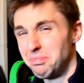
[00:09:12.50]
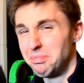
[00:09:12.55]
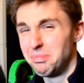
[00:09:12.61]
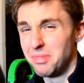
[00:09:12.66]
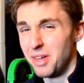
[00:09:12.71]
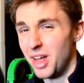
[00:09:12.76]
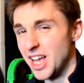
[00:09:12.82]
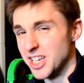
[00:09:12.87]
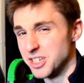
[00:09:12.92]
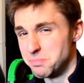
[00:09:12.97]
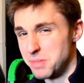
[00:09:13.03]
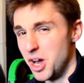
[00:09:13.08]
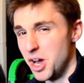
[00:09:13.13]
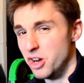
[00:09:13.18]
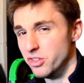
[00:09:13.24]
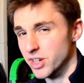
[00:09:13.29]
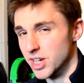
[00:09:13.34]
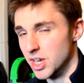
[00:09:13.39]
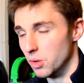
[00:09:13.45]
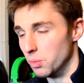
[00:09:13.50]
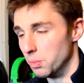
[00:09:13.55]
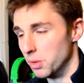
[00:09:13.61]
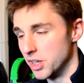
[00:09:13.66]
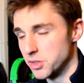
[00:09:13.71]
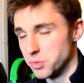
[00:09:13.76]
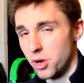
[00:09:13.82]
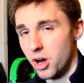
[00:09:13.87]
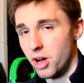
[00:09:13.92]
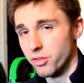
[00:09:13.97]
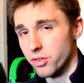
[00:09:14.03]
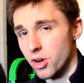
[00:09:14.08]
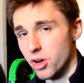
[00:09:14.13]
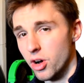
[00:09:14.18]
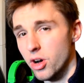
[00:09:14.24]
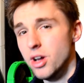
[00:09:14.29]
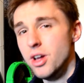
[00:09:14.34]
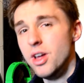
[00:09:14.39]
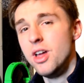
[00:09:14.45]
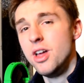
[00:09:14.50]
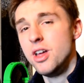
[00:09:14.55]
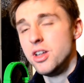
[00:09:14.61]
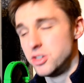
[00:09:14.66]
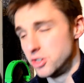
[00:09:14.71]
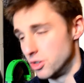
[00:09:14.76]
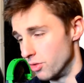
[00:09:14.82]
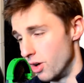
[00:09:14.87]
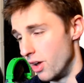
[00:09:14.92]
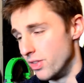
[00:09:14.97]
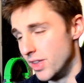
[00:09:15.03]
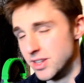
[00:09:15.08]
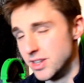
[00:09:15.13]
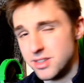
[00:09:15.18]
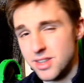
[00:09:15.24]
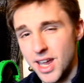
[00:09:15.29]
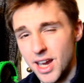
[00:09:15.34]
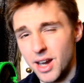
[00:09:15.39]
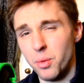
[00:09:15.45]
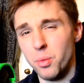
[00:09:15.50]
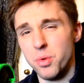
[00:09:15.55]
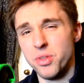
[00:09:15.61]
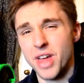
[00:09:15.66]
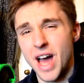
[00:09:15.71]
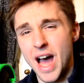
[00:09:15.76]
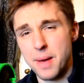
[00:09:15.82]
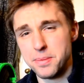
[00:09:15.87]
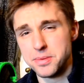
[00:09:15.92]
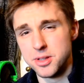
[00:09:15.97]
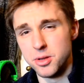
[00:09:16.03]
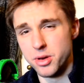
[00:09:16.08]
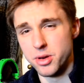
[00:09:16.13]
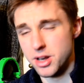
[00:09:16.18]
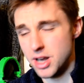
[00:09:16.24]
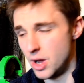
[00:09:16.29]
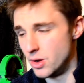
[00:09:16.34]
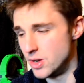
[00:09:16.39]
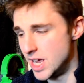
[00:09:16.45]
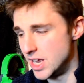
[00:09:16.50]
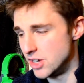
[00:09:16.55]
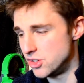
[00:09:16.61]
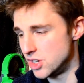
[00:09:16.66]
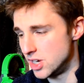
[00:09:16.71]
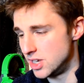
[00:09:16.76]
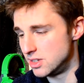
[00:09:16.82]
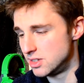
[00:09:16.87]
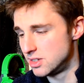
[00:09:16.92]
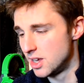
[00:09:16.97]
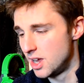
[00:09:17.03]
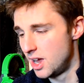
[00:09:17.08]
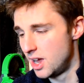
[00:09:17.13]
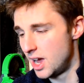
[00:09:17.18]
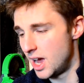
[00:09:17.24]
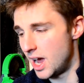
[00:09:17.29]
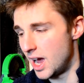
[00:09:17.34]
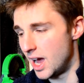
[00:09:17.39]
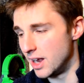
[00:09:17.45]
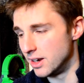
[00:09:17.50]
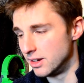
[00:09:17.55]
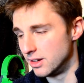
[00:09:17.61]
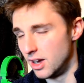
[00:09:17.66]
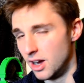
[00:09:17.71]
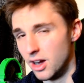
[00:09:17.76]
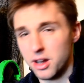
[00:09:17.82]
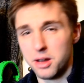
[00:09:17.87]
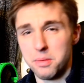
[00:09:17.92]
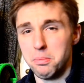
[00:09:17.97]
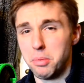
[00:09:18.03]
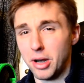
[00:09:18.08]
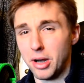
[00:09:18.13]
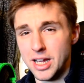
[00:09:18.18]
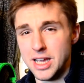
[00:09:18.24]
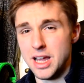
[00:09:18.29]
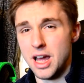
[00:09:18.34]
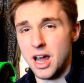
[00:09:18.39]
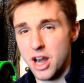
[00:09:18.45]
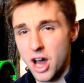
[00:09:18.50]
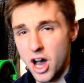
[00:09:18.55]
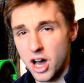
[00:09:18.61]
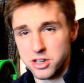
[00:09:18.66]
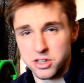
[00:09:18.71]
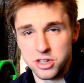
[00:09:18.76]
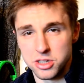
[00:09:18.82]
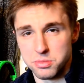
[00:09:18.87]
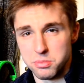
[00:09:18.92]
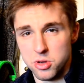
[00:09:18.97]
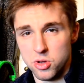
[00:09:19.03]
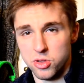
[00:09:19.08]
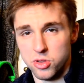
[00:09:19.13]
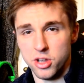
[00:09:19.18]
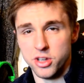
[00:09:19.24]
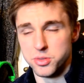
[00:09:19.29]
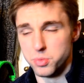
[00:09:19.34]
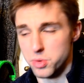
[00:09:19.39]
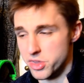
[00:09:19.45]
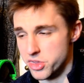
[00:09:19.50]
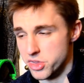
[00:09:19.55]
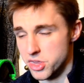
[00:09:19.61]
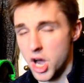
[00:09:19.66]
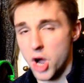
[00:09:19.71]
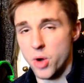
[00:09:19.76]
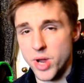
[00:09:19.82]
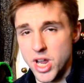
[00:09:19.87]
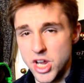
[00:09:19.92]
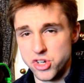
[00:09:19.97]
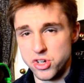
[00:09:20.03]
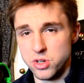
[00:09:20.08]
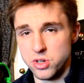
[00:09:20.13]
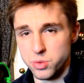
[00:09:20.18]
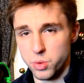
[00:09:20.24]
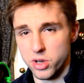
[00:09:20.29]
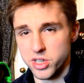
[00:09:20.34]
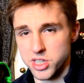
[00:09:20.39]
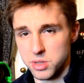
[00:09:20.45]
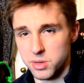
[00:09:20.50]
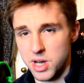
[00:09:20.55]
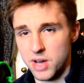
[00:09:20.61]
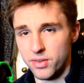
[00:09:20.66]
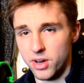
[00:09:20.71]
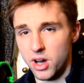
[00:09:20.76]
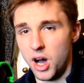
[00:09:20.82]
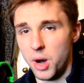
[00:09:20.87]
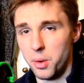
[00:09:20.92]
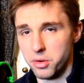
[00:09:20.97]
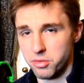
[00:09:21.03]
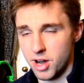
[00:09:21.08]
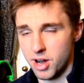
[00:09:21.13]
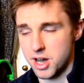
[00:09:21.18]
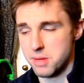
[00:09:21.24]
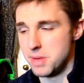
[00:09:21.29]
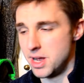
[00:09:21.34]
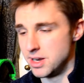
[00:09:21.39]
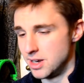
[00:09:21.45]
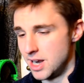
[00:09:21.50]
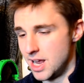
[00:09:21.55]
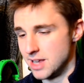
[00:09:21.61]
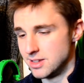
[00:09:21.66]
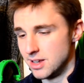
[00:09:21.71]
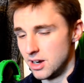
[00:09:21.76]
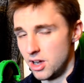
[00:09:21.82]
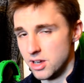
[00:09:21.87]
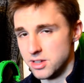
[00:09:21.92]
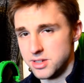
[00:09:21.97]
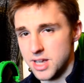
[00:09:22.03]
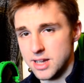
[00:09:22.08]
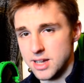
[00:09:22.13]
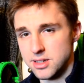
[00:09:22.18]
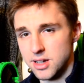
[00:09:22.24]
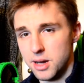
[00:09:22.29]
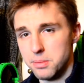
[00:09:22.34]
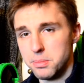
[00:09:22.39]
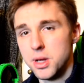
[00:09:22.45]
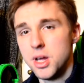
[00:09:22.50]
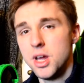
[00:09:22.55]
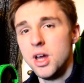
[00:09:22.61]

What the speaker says: That's a bit overkill, but that's what I've got to run this thing with absolutely no hitches and complete and utter smoothness with no issues whatsoever. I would recommend an SLI setup,